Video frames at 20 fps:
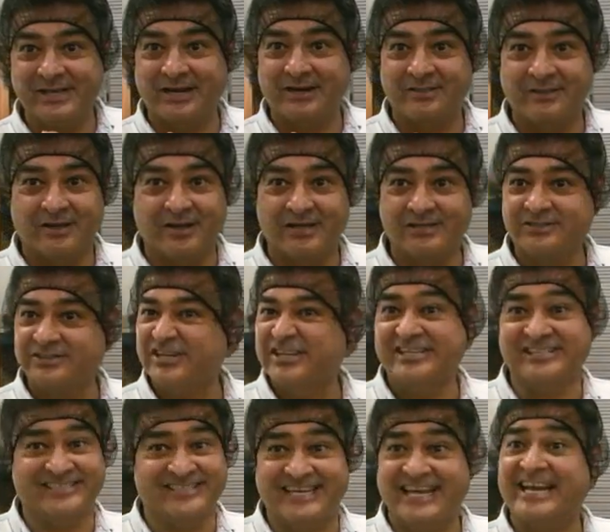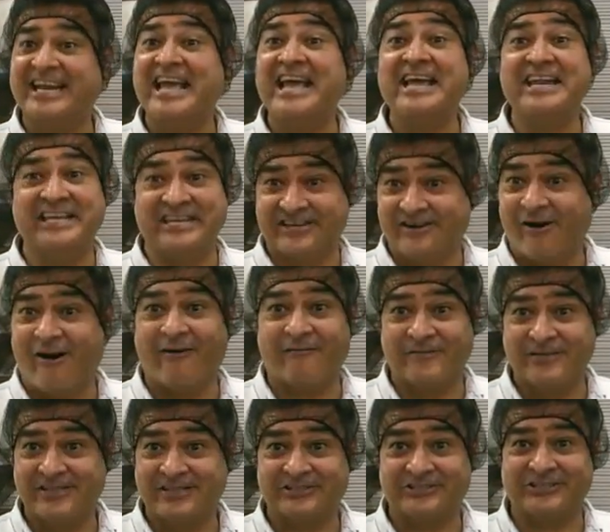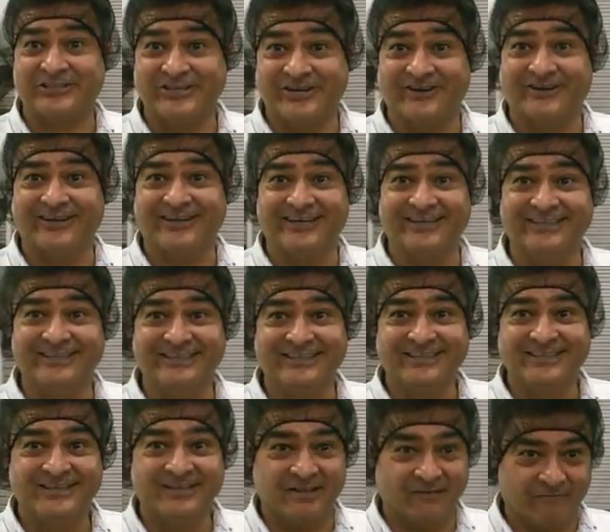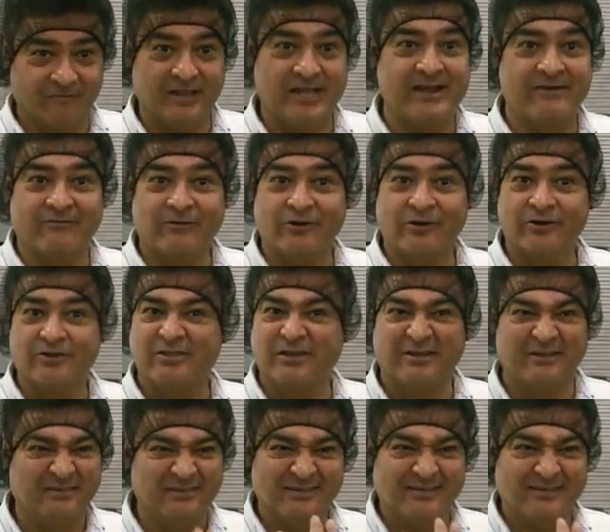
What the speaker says: out of the husk. You didn't get any coffee that you know, yeah? The flavor, the